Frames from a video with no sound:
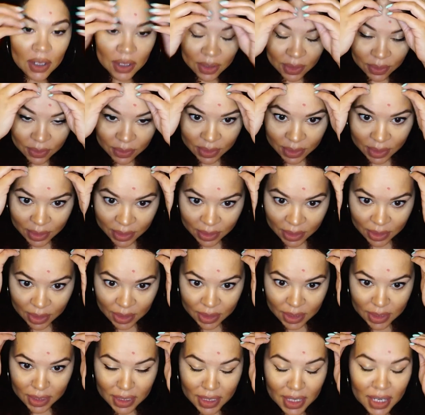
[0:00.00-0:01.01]
Of just
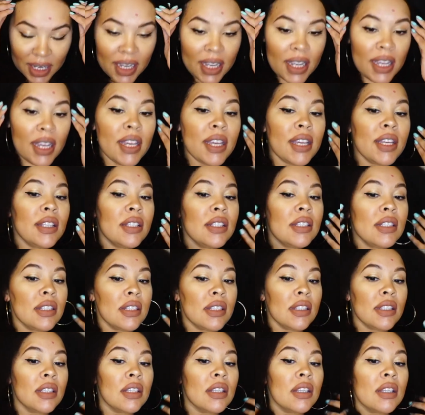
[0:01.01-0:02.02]
this
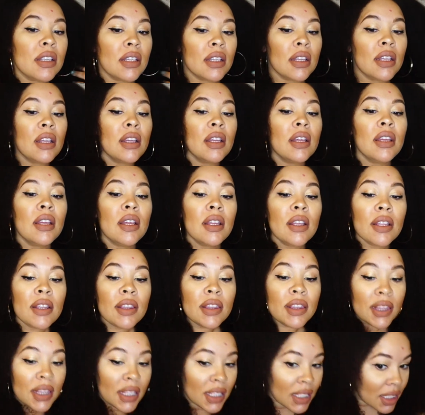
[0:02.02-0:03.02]
nice,
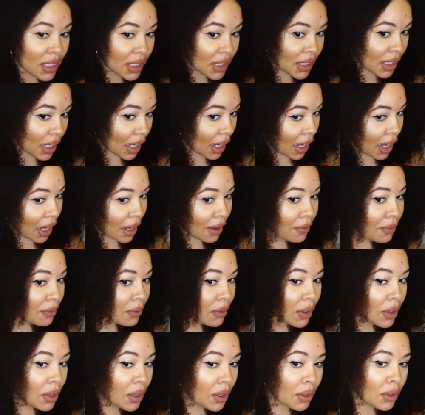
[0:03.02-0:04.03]
thick
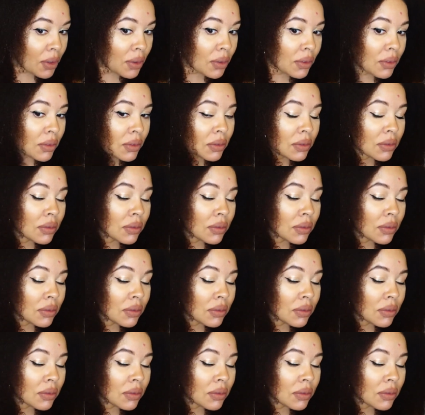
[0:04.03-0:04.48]
afro.